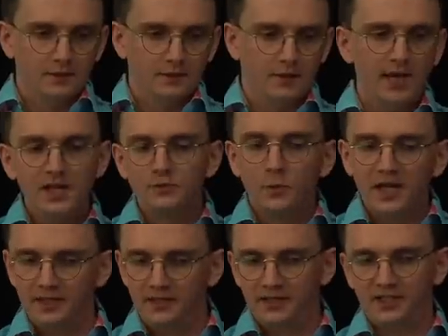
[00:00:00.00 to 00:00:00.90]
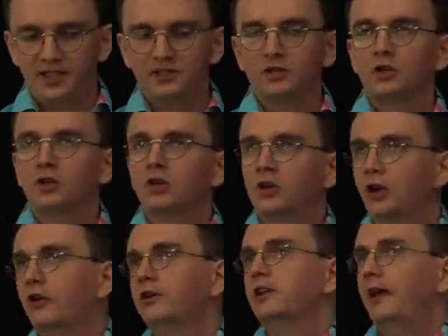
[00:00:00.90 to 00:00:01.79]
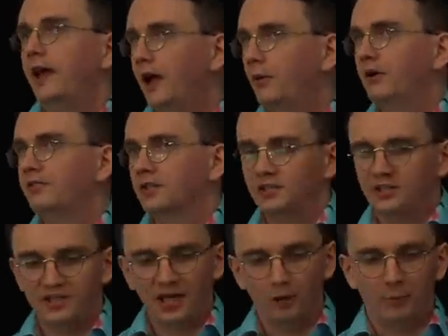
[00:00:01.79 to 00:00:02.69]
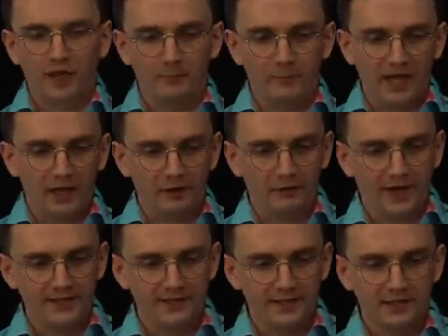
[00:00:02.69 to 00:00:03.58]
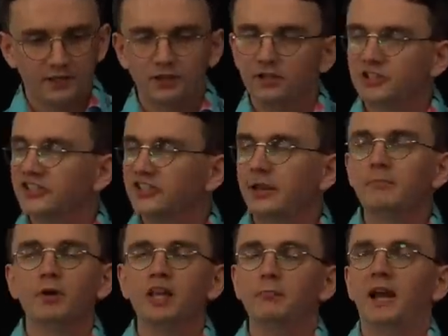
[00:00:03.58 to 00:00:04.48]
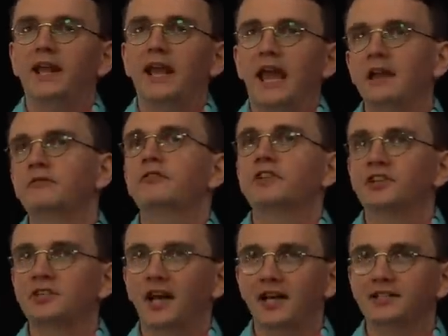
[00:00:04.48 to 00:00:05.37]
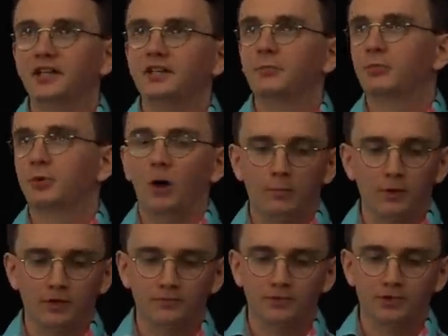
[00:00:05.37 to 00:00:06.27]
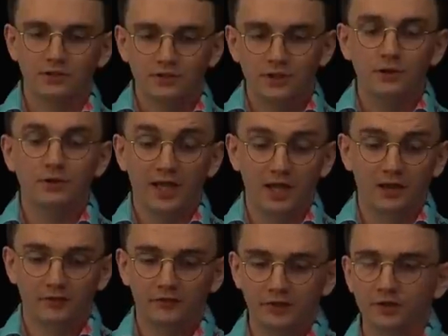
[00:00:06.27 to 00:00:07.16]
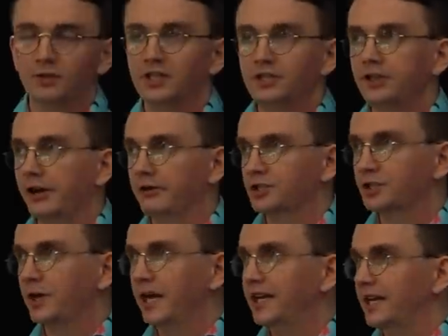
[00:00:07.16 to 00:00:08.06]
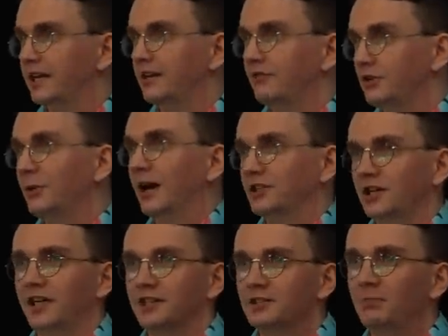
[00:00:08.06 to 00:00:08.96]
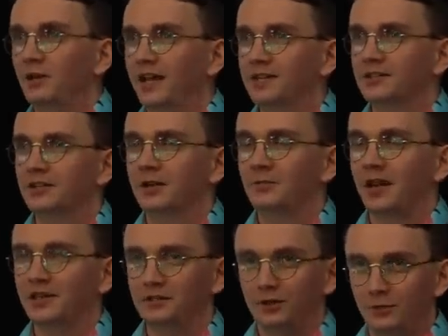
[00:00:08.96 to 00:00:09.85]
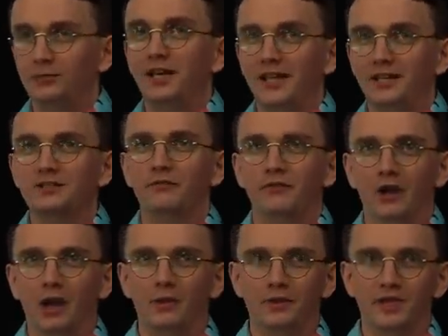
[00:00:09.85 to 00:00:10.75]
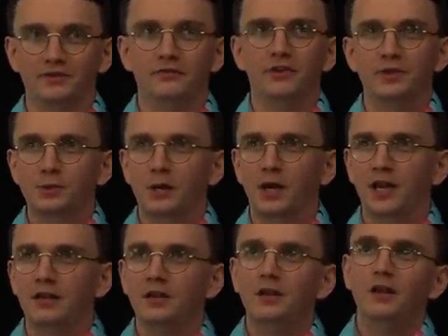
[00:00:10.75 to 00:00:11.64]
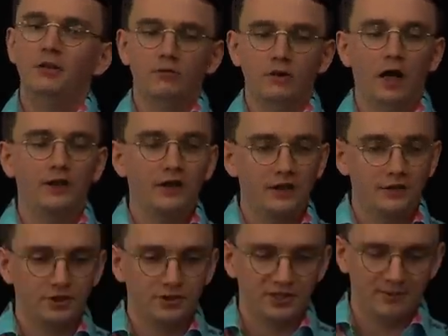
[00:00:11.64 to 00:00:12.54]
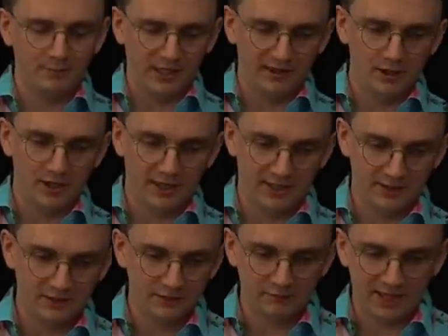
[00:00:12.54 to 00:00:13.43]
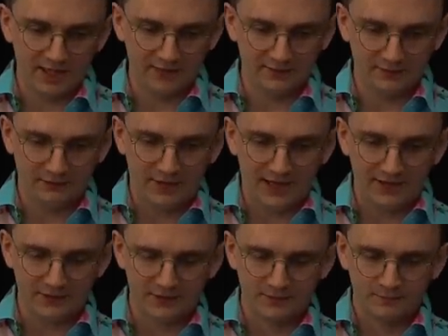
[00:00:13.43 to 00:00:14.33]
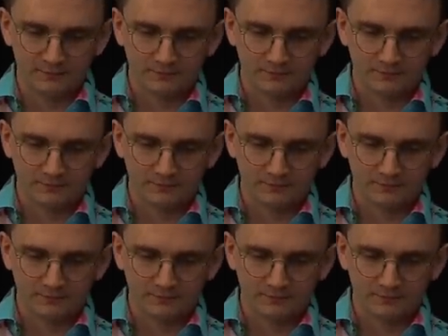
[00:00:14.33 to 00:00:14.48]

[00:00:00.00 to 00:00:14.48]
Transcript: These weaknesses could, however, still be ameliorated simply by emphasizing the problems to the infantry during training. If you actually explain to them, like, you need to follow this visually rather than just simply learning the rate of advance.